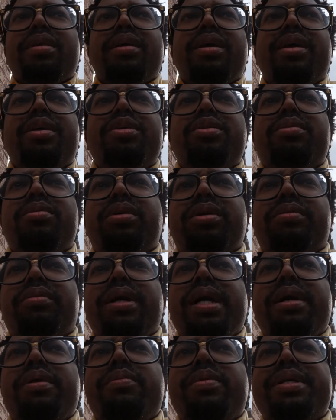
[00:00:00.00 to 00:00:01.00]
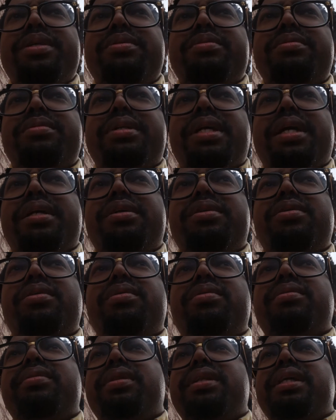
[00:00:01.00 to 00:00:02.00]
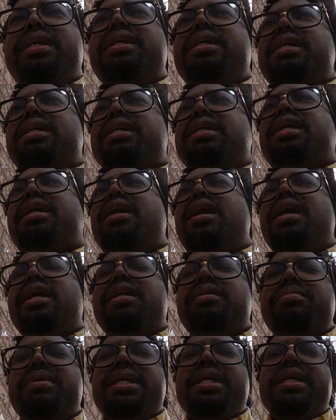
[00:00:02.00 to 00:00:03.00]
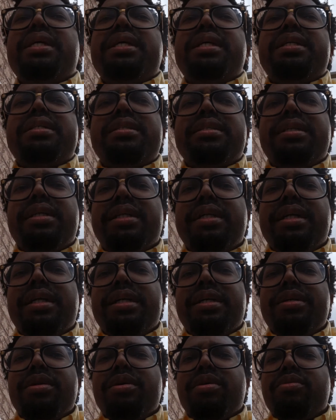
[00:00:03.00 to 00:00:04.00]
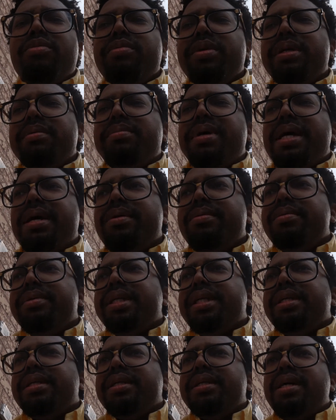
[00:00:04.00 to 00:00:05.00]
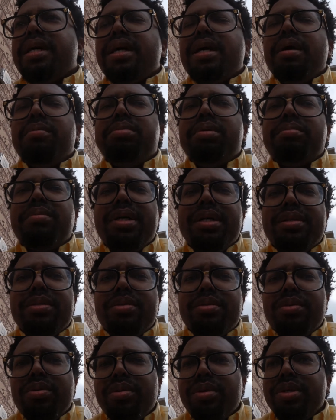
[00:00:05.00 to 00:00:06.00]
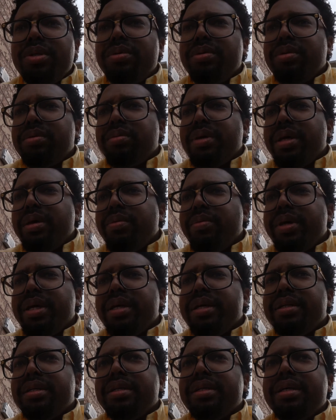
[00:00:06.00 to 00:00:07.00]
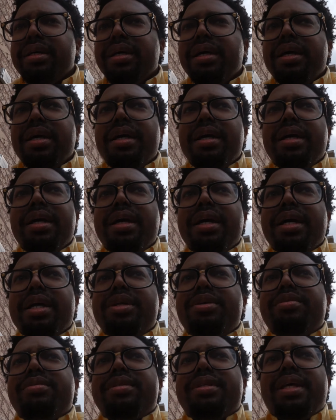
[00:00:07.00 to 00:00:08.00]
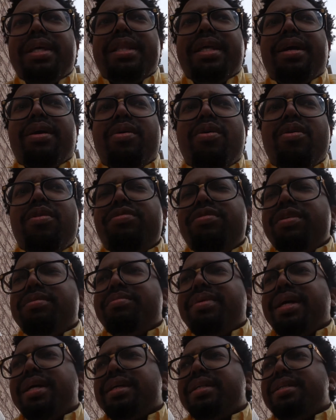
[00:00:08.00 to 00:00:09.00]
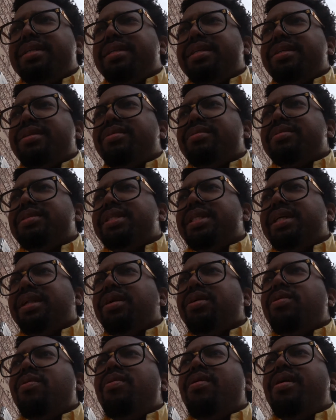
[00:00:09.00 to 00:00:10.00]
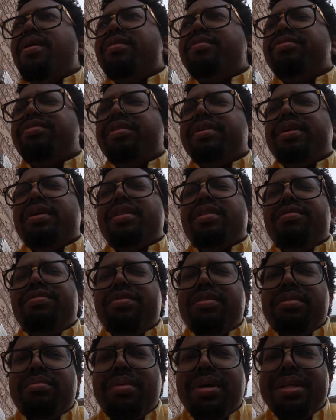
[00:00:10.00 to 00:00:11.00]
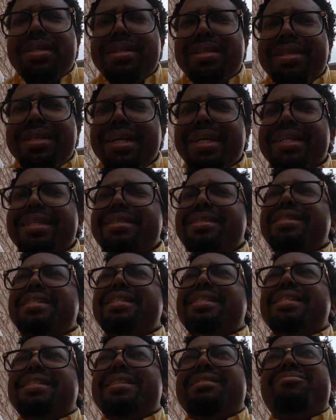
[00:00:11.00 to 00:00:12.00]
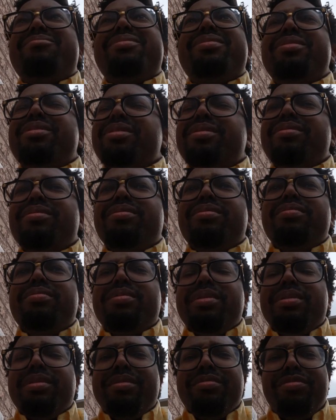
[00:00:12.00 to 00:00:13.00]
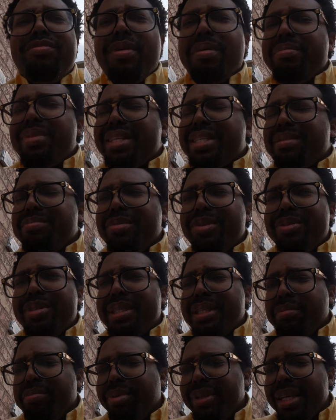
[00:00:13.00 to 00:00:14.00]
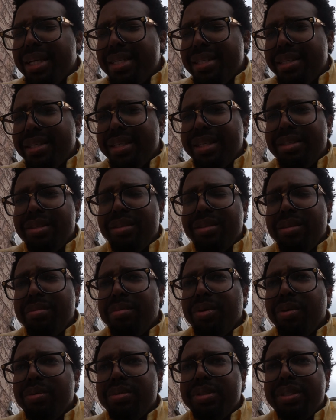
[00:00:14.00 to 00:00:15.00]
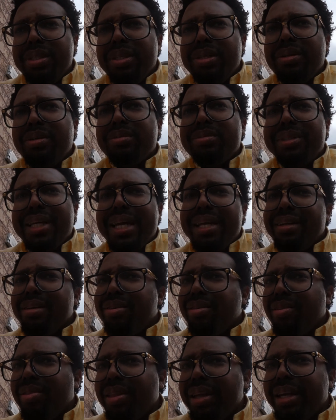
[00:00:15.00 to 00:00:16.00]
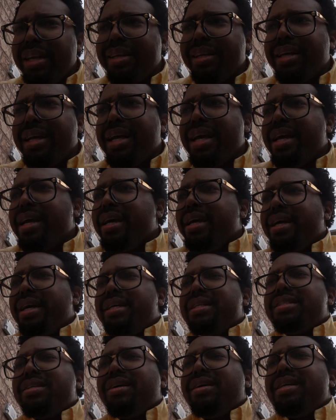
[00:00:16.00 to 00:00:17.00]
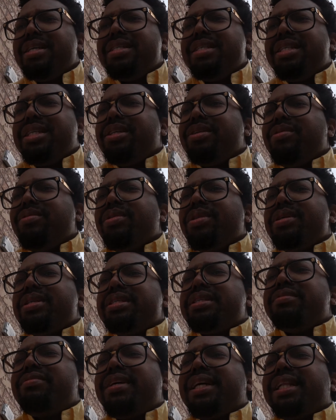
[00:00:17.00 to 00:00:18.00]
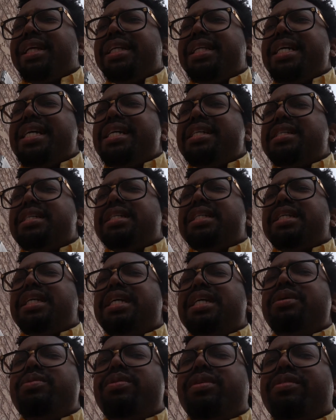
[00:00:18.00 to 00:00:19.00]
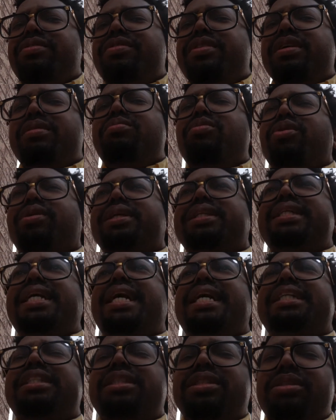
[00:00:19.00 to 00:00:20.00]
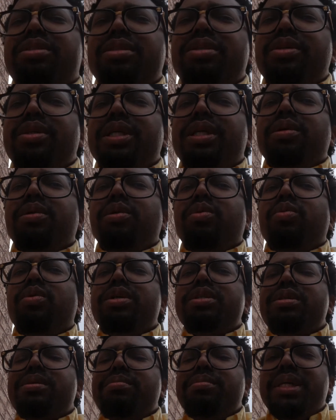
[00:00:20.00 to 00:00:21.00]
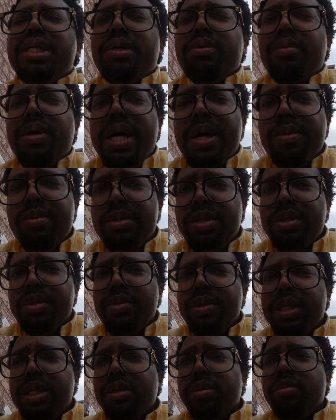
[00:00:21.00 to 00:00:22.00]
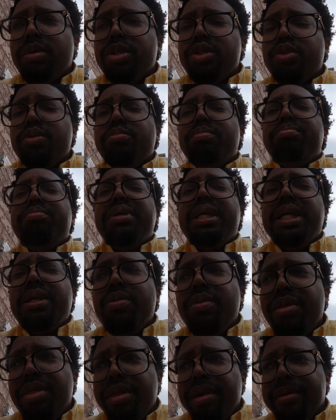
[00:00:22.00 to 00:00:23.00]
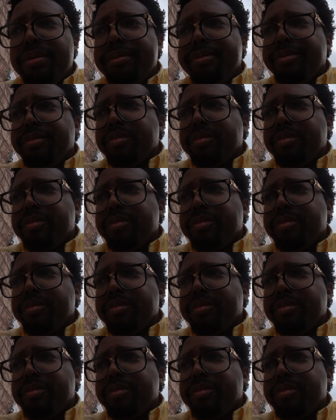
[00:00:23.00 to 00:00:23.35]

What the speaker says: you were right when you said, the economy is gonna, rebound in a couple months, or you were right when you said that COVID might, still go on for another few months. Like, just to, from this most simplest thing to the most, technical thing, as long as, there's validation, he will feel more attached to you. He'll want to be around you. He'll want to be with you.